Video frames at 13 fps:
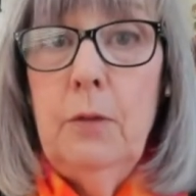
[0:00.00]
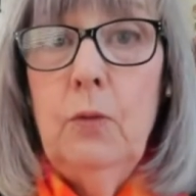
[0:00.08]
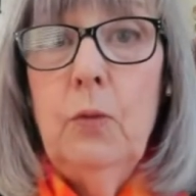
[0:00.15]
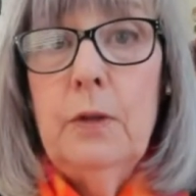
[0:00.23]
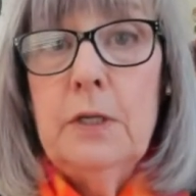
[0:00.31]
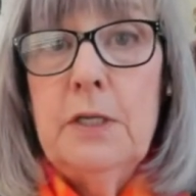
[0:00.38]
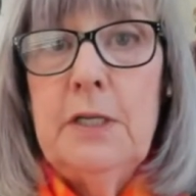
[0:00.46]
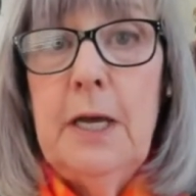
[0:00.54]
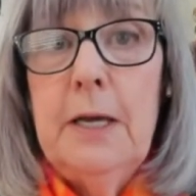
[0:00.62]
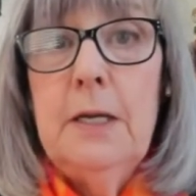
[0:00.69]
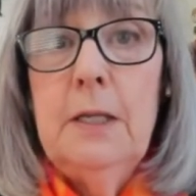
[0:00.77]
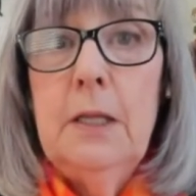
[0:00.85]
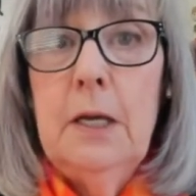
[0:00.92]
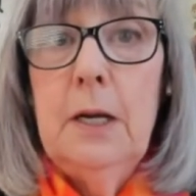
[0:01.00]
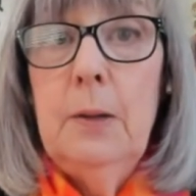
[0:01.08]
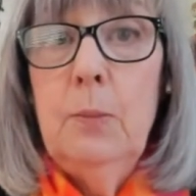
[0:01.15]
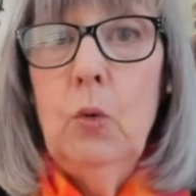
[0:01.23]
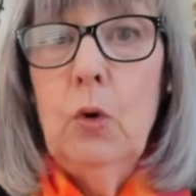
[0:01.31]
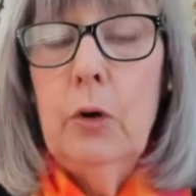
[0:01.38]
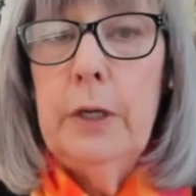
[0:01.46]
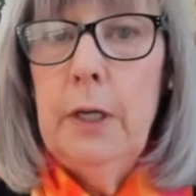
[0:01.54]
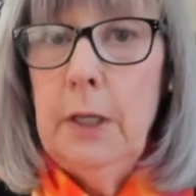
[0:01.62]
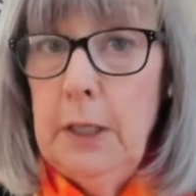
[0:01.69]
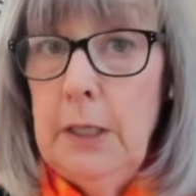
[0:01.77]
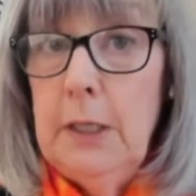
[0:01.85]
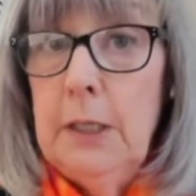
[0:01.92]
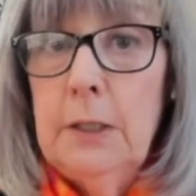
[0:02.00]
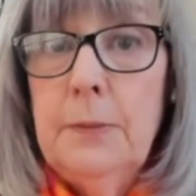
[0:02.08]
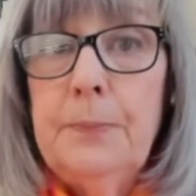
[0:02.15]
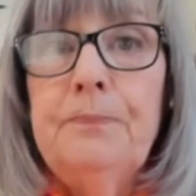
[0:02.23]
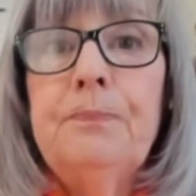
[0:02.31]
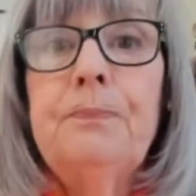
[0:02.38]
or the setting that I'm working in,